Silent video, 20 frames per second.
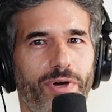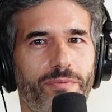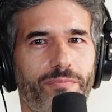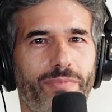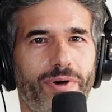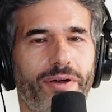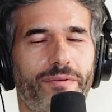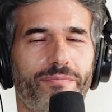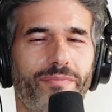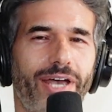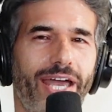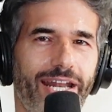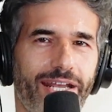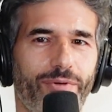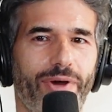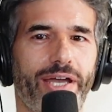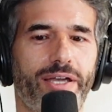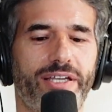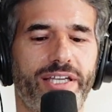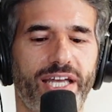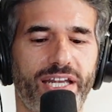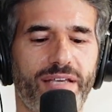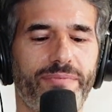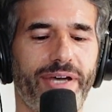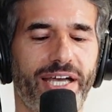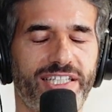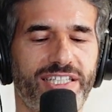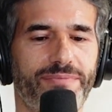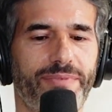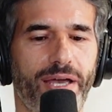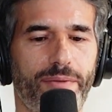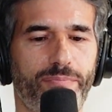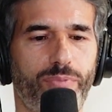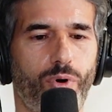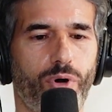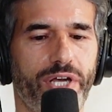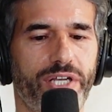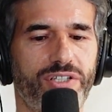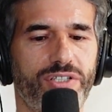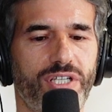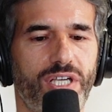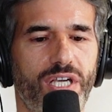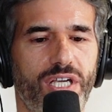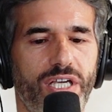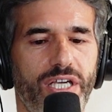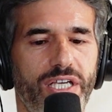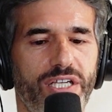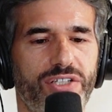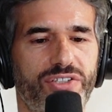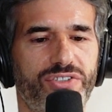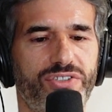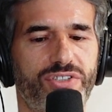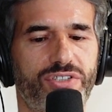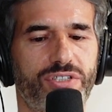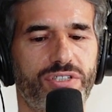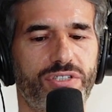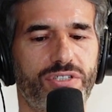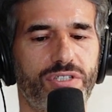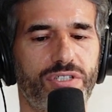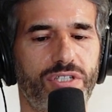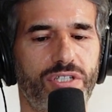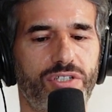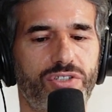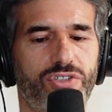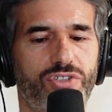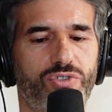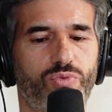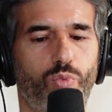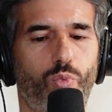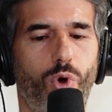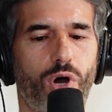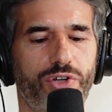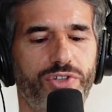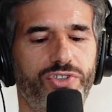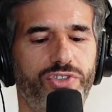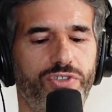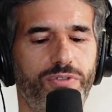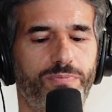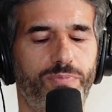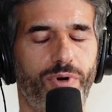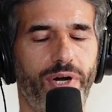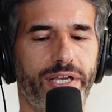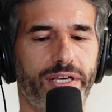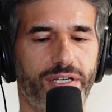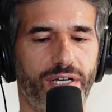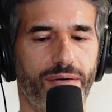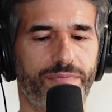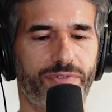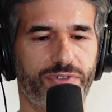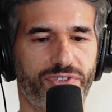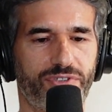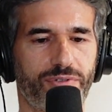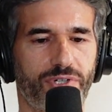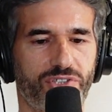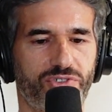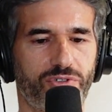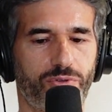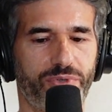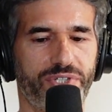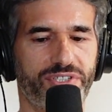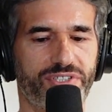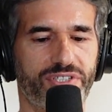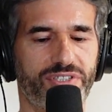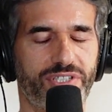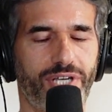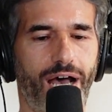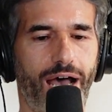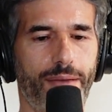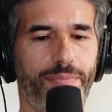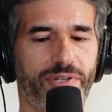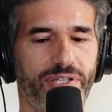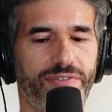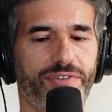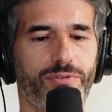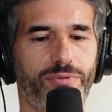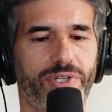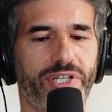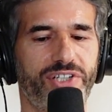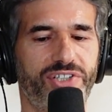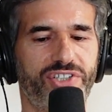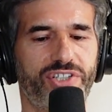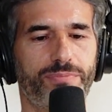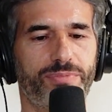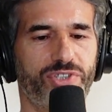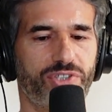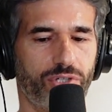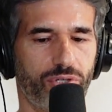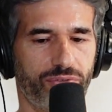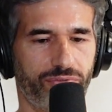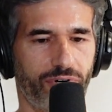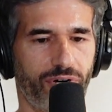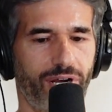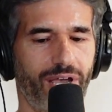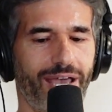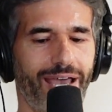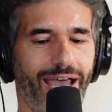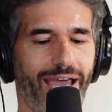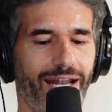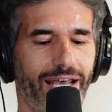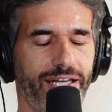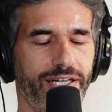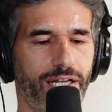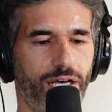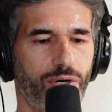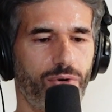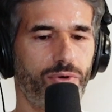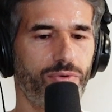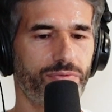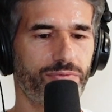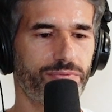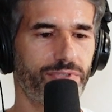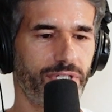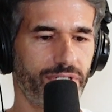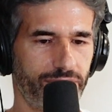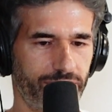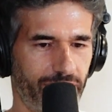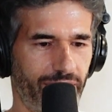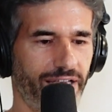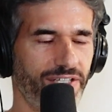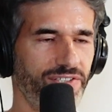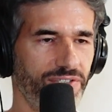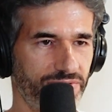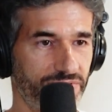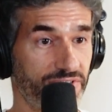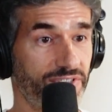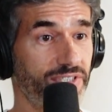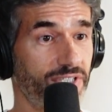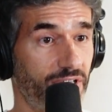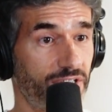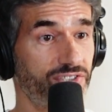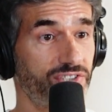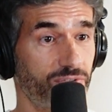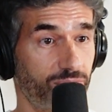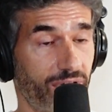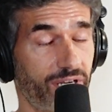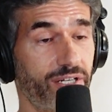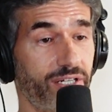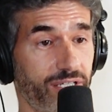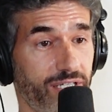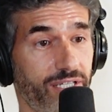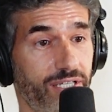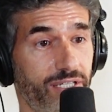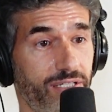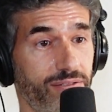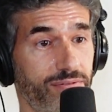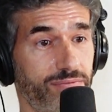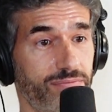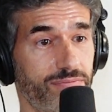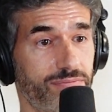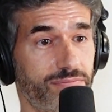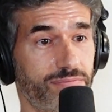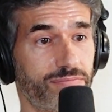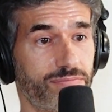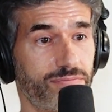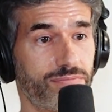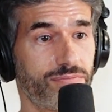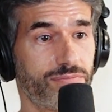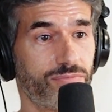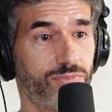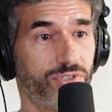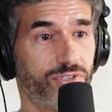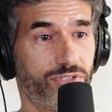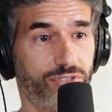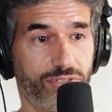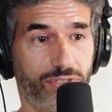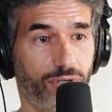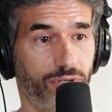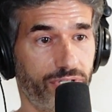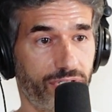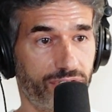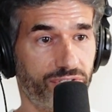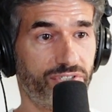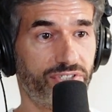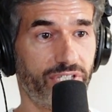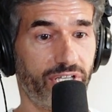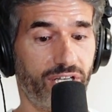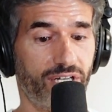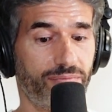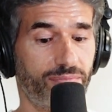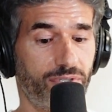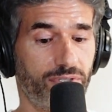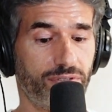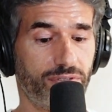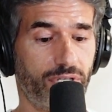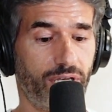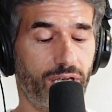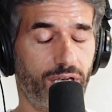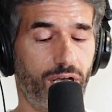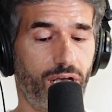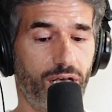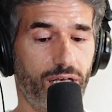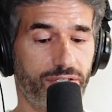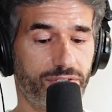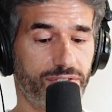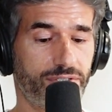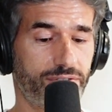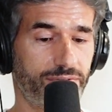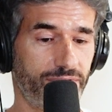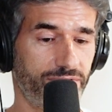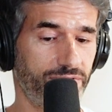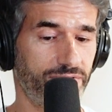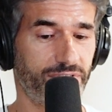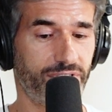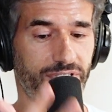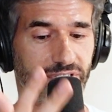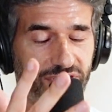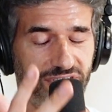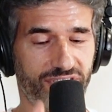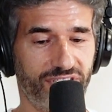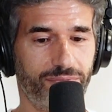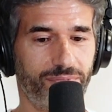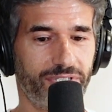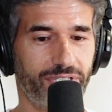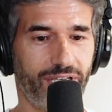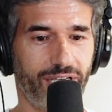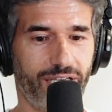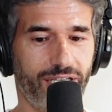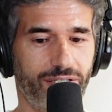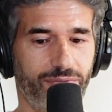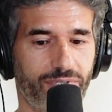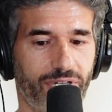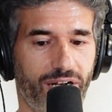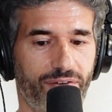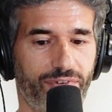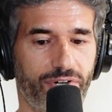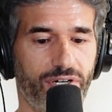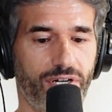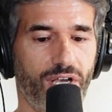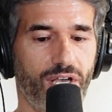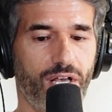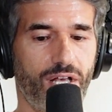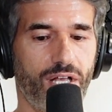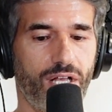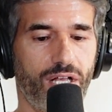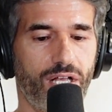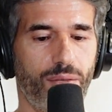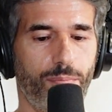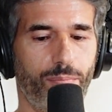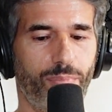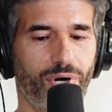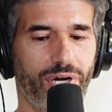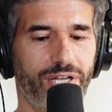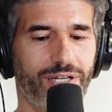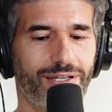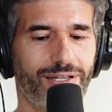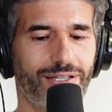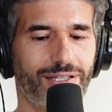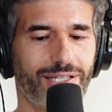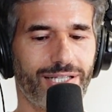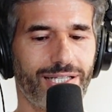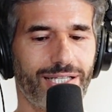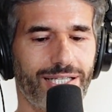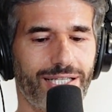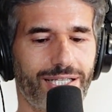but my anyway, yeah. getting back to my point is is once you break up for structural reasons, I believe the relationship is over. And I know that as you discussed, you wanted a kid, which is totally understandable. Uh, you did the C B A, whatever. But